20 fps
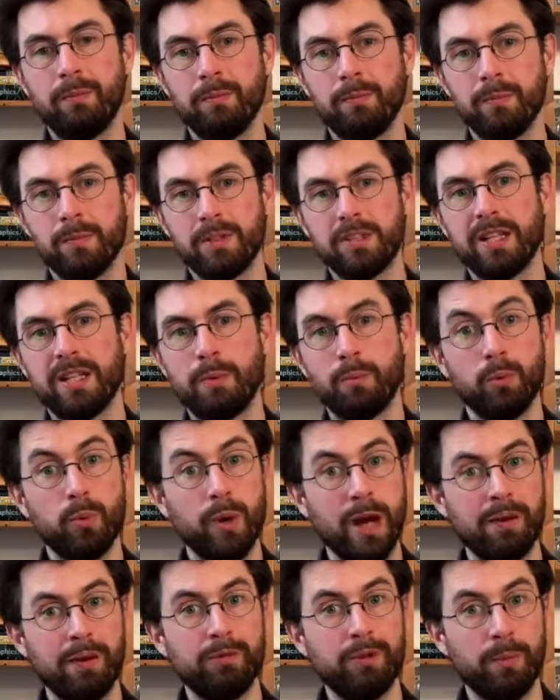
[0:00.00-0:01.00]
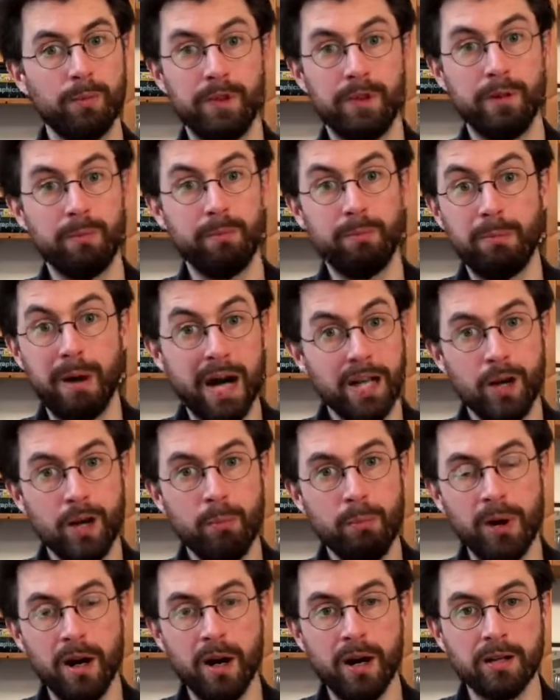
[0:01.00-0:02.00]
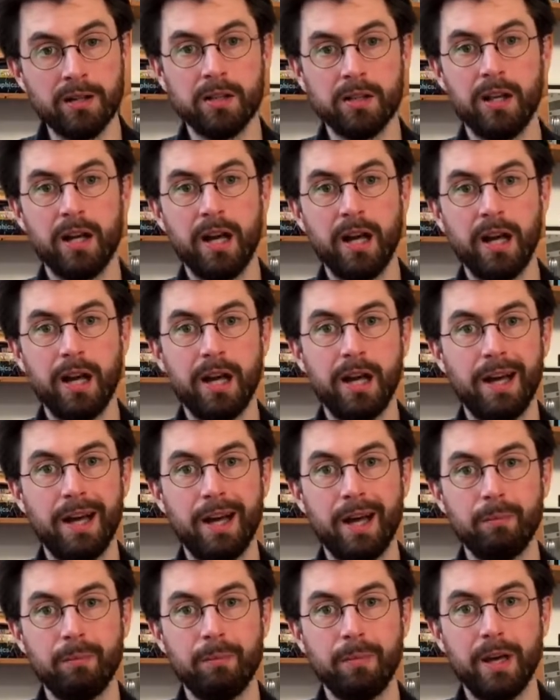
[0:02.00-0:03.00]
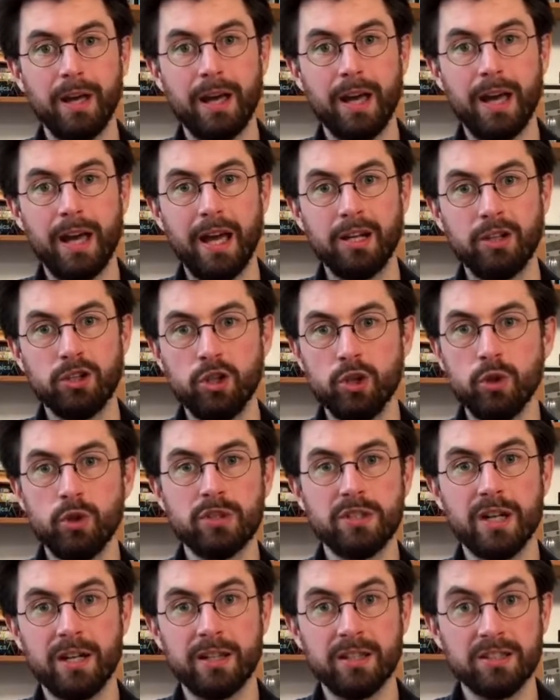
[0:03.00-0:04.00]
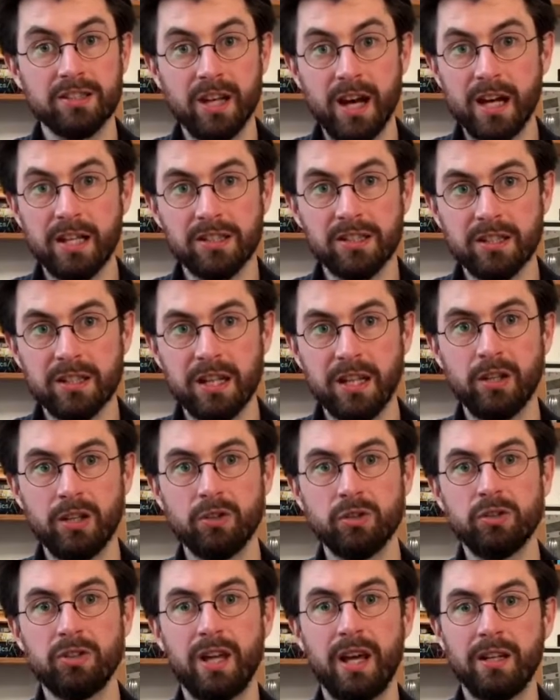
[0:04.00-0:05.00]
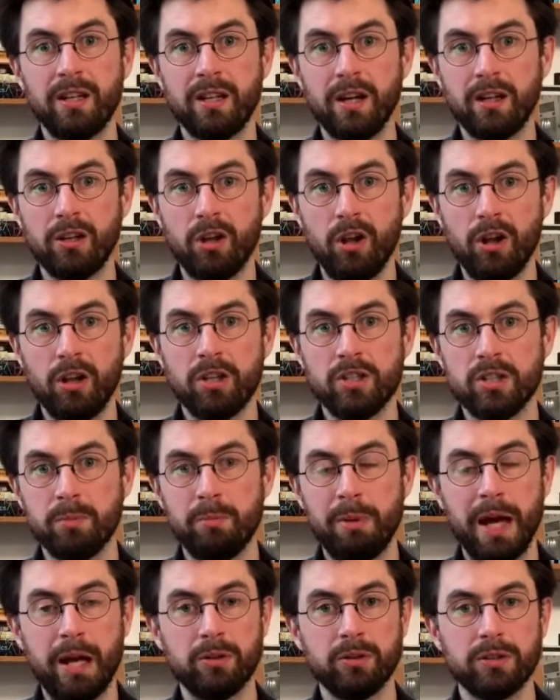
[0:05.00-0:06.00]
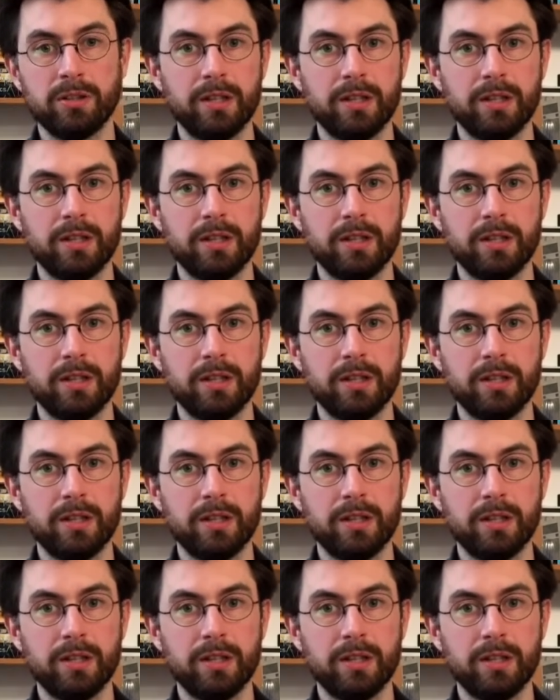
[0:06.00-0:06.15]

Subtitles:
step away from the bio part and use their design skills and their knowledge about